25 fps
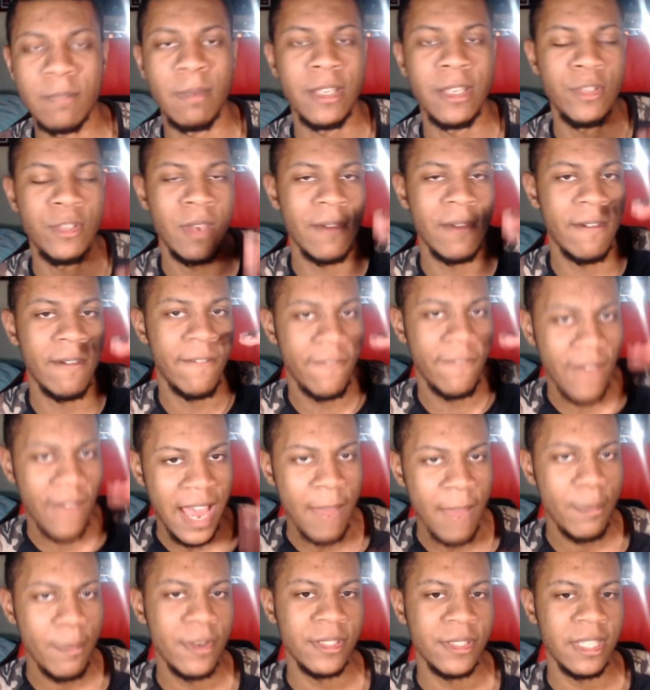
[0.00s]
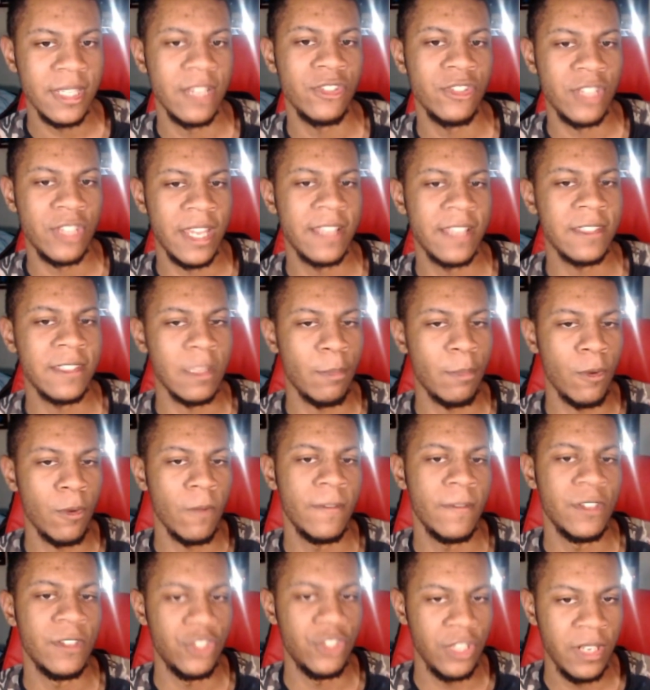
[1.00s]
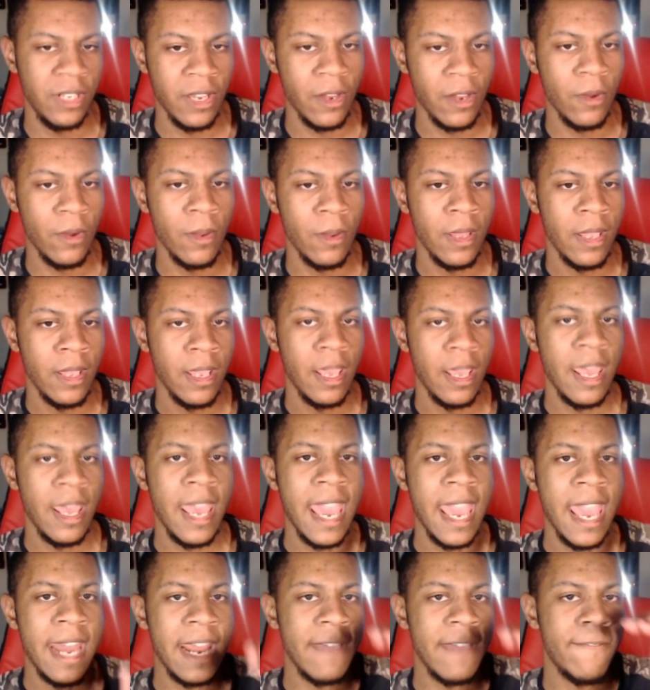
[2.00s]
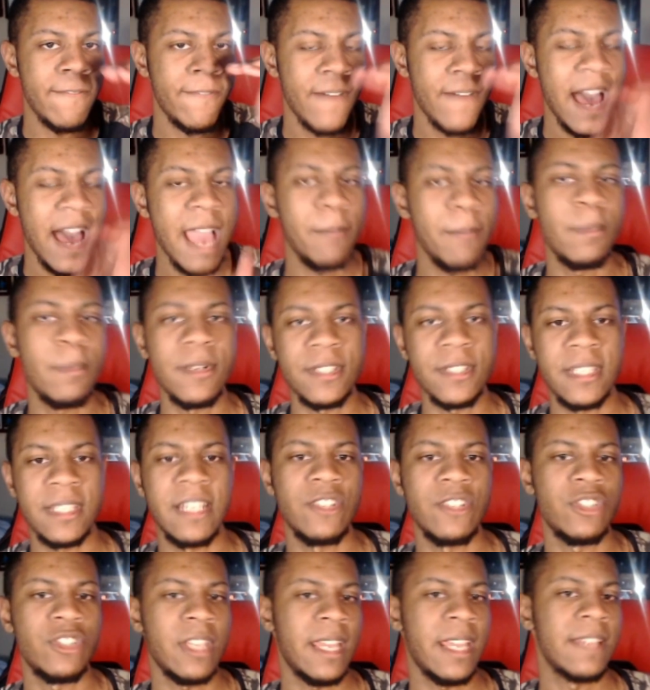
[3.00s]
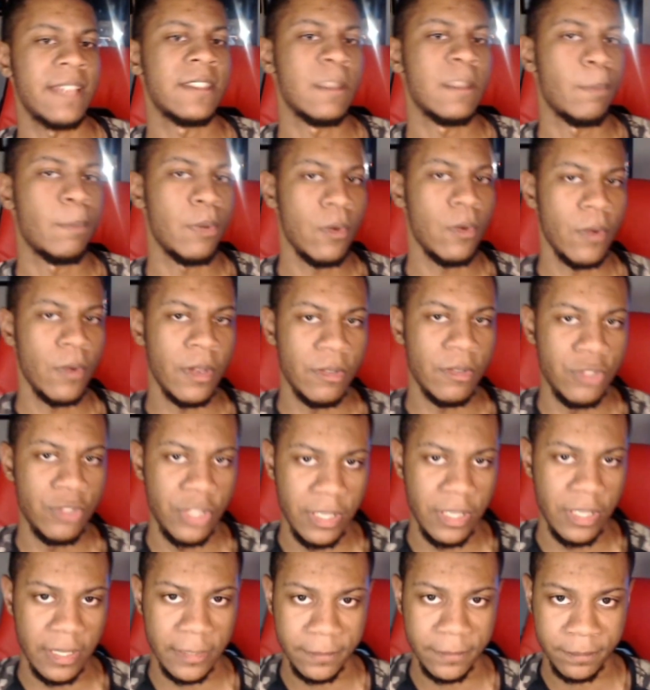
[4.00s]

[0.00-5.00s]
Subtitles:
you have a 5% chance to pull Vegito and a 5% chance to pull Gogeta.